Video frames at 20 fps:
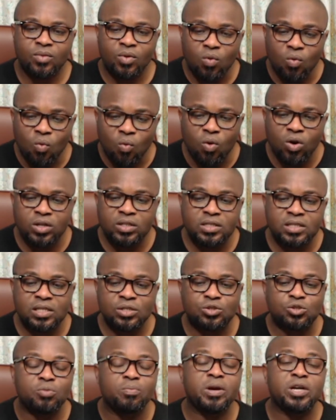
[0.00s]

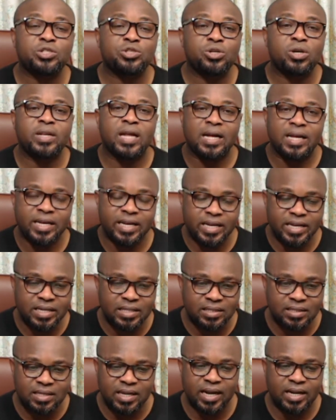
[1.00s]
wanting to make sure that he
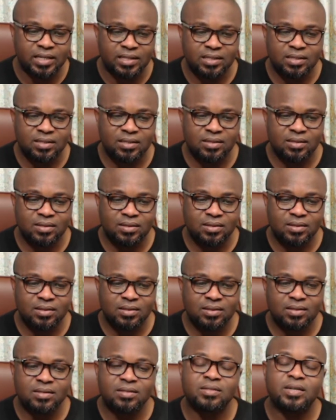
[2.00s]
is dead,
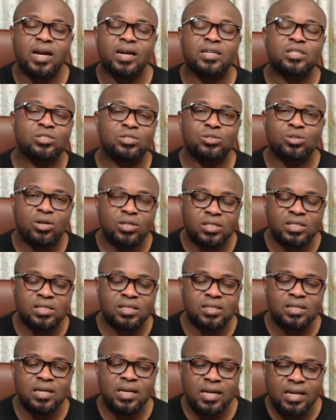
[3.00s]
there is
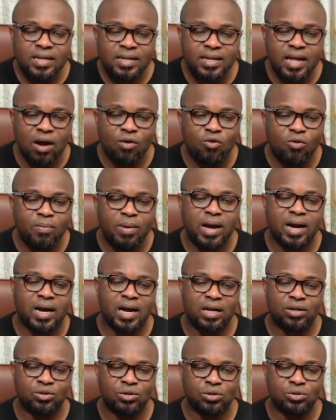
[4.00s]
nothing that woman
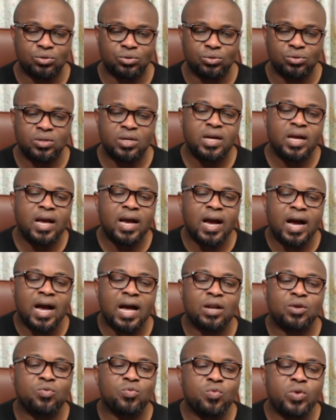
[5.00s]
cannot do,
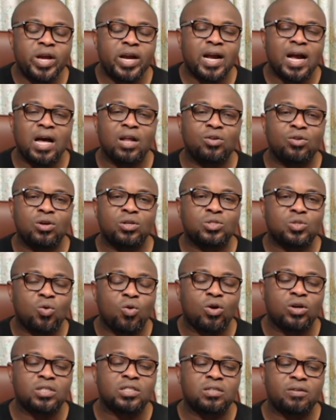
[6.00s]
and we cannot
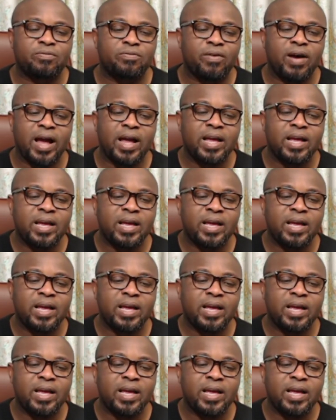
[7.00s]
quantify